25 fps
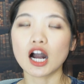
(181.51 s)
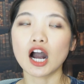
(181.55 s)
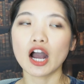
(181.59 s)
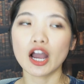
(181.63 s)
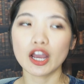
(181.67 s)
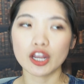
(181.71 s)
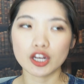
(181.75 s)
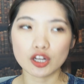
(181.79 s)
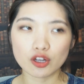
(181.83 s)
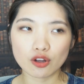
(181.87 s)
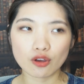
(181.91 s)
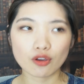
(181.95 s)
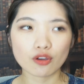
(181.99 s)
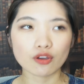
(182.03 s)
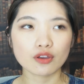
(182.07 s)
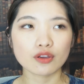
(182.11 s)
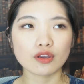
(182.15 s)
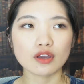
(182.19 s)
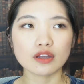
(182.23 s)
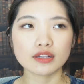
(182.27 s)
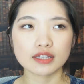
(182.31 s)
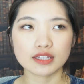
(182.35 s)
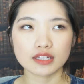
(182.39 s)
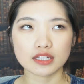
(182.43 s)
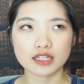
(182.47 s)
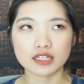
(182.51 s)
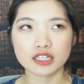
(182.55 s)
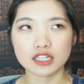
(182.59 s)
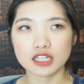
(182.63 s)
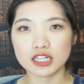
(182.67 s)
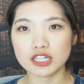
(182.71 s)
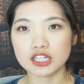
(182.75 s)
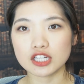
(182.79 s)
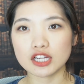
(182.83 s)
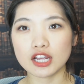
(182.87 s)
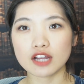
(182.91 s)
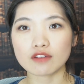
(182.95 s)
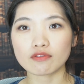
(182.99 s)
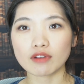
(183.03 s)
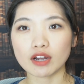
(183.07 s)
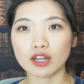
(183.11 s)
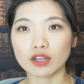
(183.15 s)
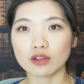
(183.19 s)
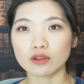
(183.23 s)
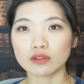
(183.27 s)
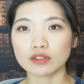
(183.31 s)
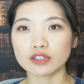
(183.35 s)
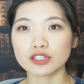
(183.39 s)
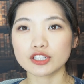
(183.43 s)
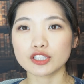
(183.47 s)
I know the TGA
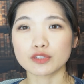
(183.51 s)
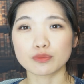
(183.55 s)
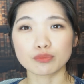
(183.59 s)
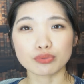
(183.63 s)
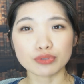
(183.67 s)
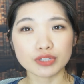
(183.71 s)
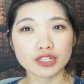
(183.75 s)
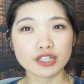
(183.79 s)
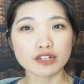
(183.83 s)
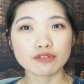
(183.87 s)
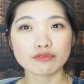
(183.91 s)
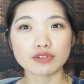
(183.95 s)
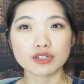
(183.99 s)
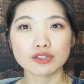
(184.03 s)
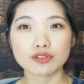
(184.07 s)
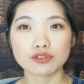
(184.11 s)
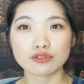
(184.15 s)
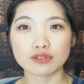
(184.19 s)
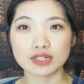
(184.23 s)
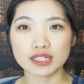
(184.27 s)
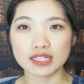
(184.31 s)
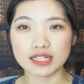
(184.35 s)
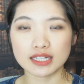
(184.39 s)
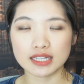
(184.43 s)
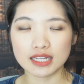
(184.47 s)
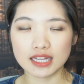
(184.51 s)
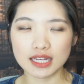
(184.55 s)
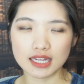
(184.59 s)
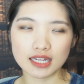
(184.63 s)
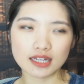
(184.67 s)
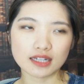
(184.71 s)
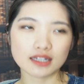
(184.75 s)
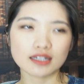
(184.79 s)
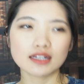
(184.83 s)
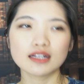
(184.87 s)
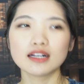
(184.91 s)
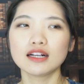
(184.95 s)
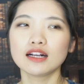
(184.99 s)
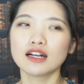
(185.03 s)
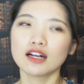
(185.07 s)
regulation pretty restricted here.